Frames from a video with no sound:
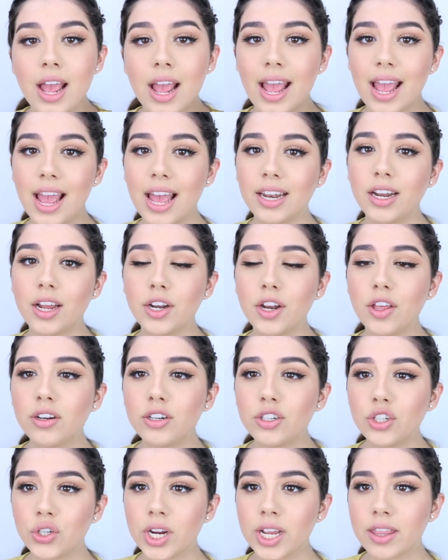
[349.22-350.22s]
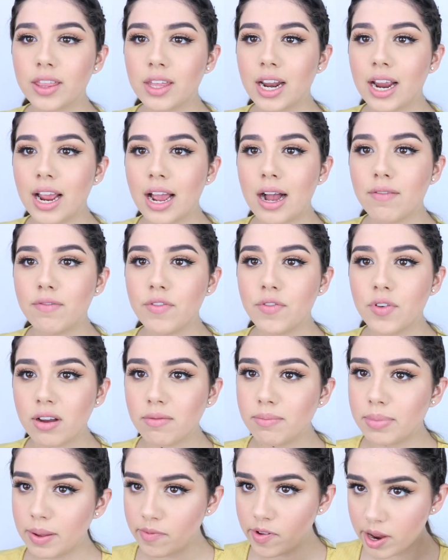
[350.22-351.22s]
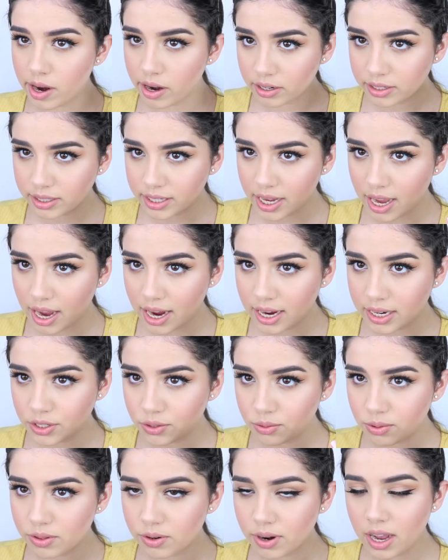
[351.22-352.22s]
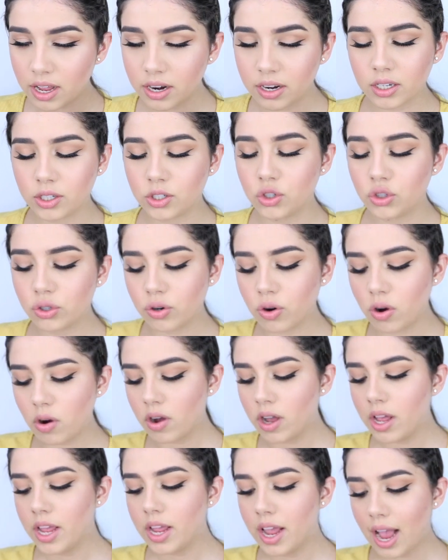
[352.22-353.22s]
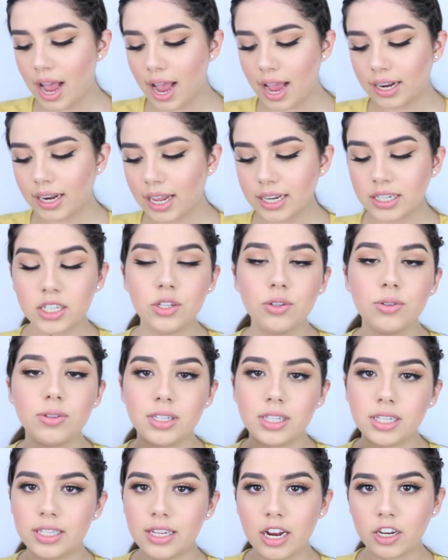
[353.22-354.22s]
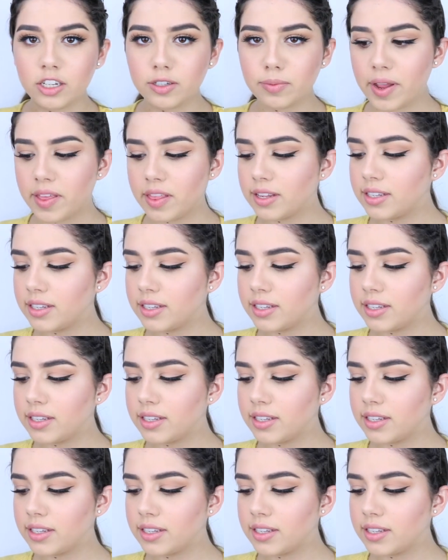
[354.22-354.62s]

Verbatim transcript: And another trick that I have if you have baby hairs like I do and they're out of control, I like to use this hairspray.